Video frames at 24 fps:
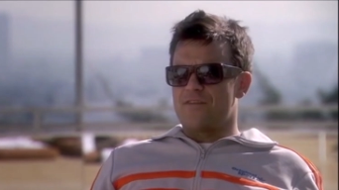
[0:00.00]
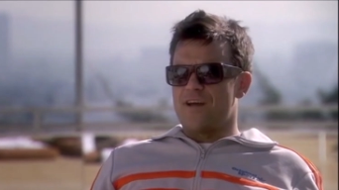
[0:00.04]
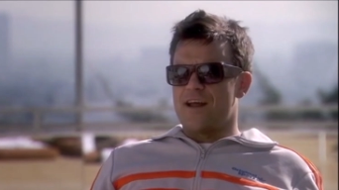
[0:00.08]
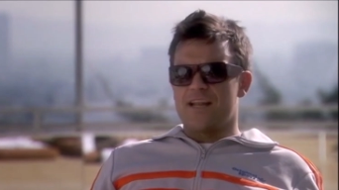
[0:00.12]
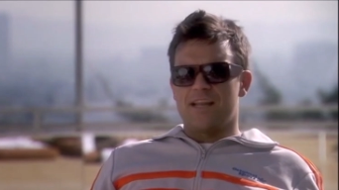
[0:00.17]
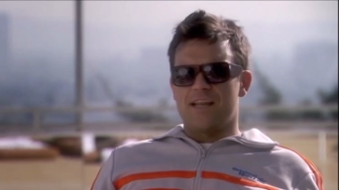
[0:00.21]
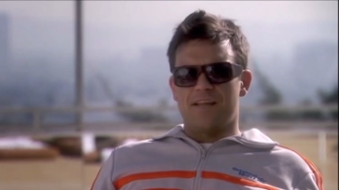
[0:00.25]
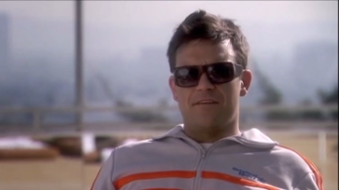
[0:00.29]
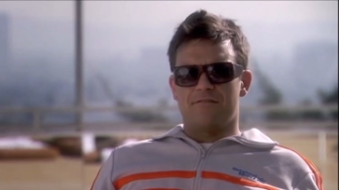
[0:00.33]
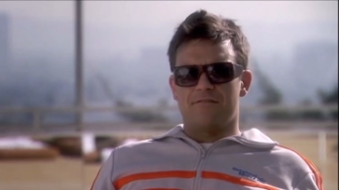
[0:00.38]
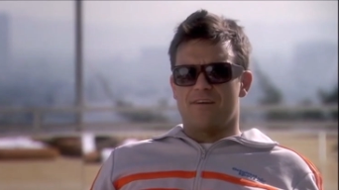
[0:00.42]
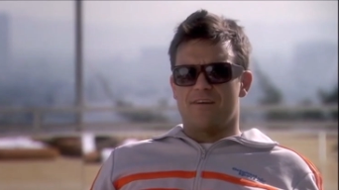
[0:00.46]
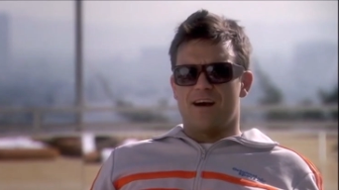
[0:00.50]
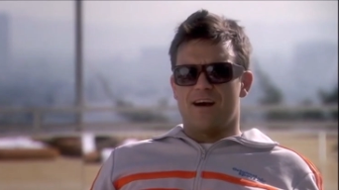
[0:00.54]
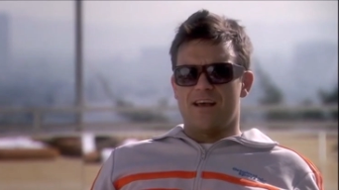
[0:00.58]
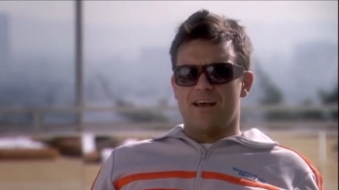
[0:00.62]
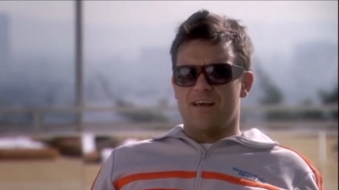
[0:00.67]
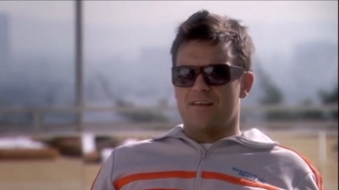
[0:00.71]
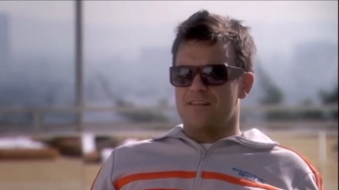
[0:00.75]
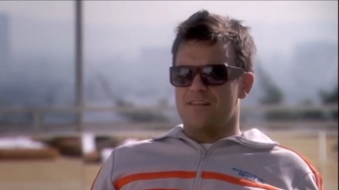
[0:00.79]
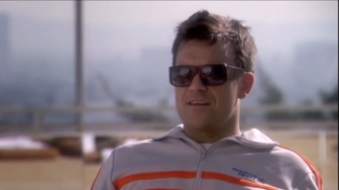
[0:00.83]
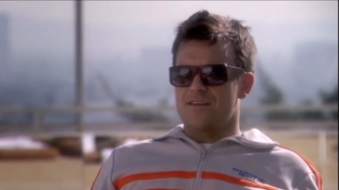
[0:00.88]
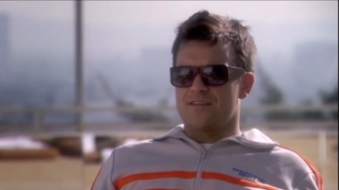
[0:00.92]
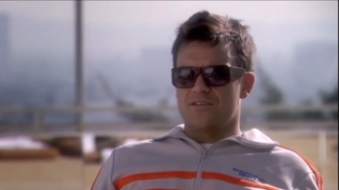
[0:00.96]
Friendly
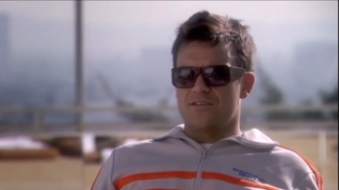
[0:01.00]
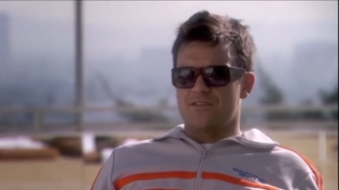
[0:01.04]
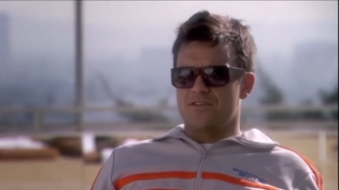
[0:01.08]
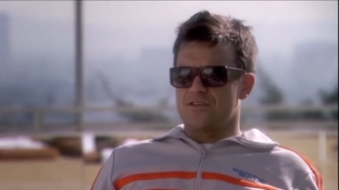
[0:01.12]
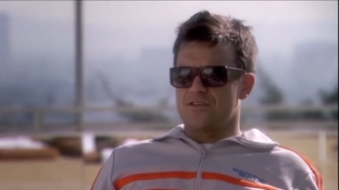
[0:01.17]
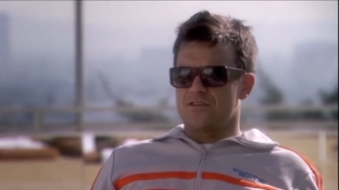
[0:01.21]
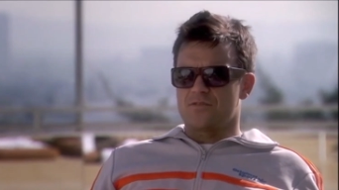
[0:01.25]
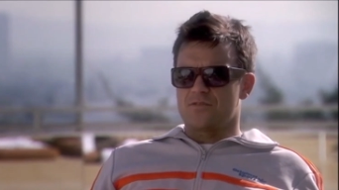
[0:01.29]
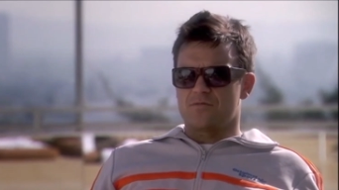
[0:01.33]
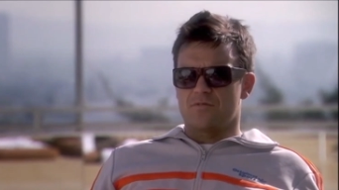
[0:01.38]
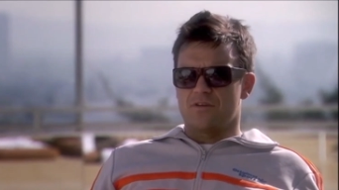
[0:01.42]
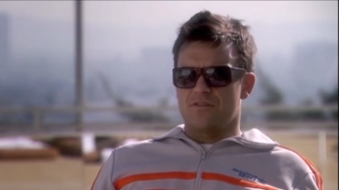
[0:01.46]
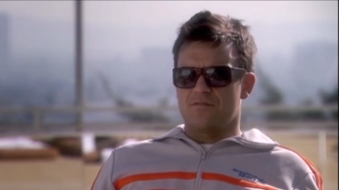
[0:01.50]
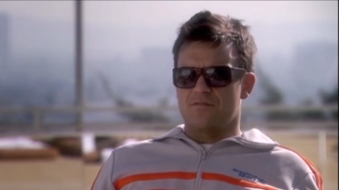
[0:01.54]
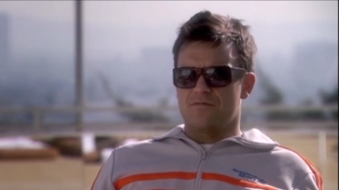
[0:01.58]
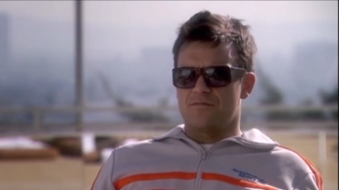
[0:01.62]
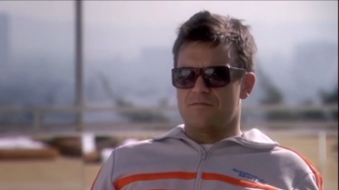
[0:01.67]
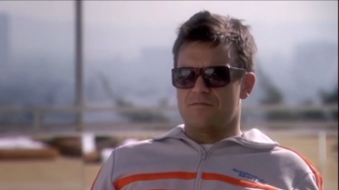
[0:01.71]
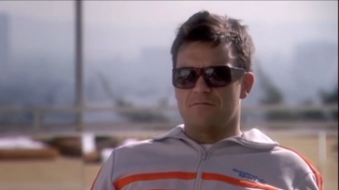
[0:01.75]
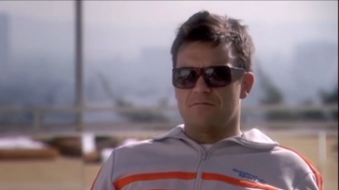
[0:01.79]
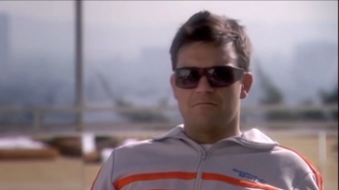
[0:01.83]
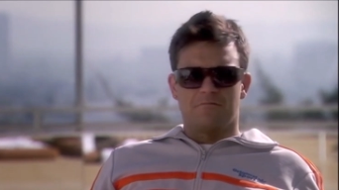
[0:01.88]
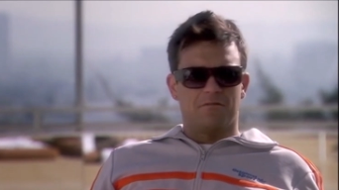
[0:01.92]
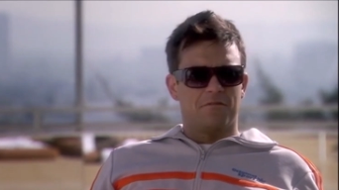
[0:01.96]
Fire, that's just one of,
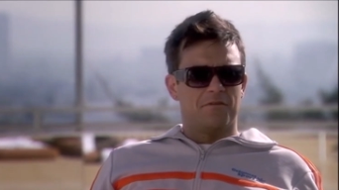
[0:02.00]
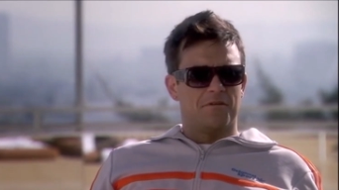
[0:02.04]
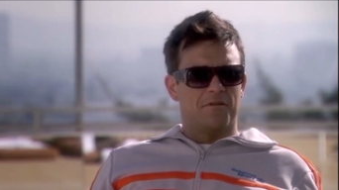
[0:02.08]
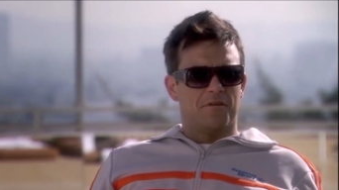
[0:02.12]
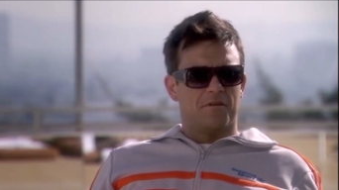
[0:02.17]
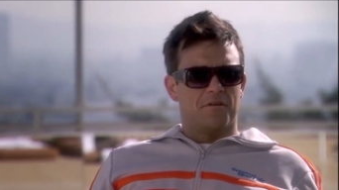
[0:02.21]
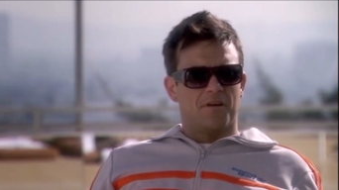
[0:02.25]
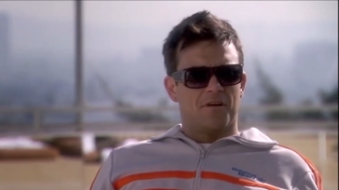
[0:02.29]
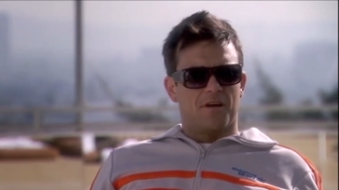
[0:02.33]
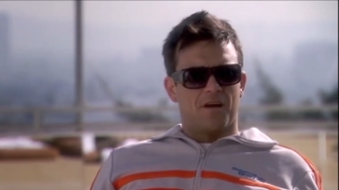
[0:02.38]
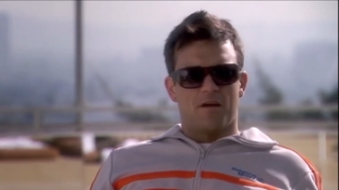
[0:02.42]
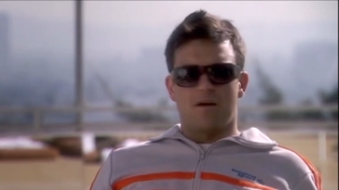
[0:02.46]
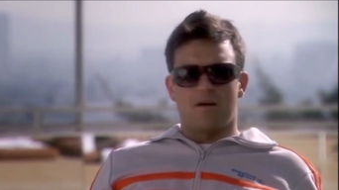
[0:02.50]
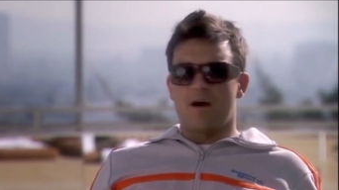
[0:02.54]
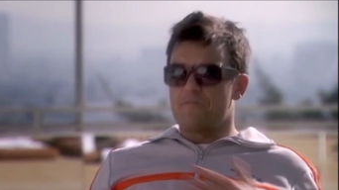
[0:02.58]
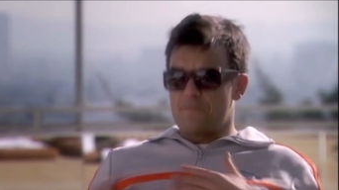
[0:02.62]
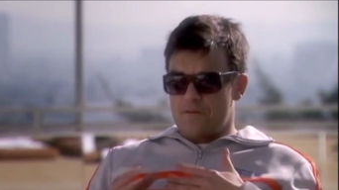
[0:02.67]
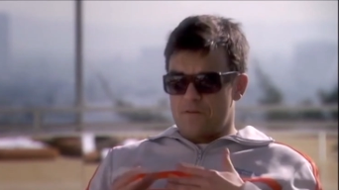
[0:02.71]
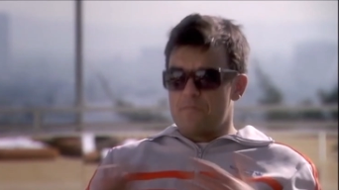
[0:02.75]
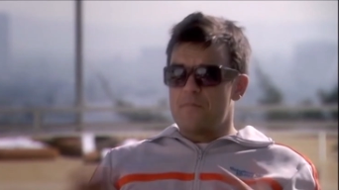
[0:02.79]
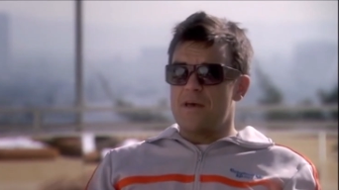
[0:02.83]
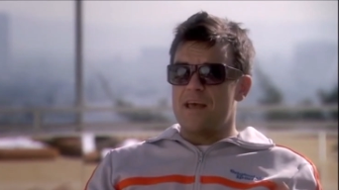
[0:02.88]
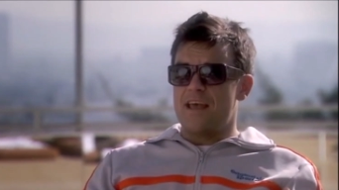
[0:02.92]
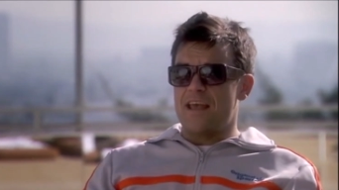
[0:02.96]

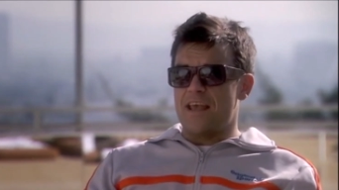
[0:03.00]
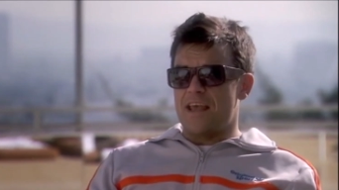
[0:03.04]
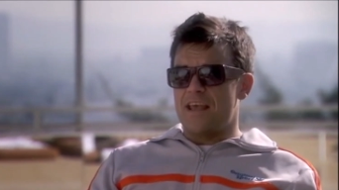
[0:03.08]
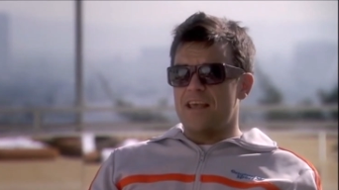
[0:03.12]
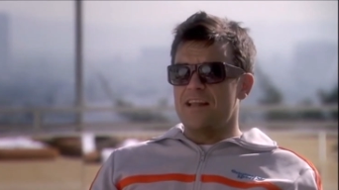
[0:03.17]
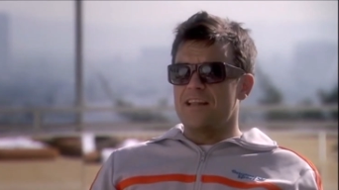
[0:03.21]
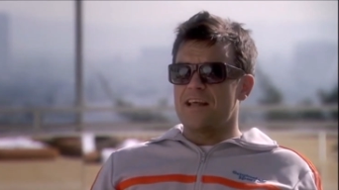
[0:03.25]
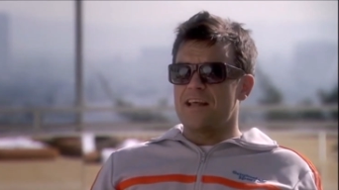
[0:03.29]
for me,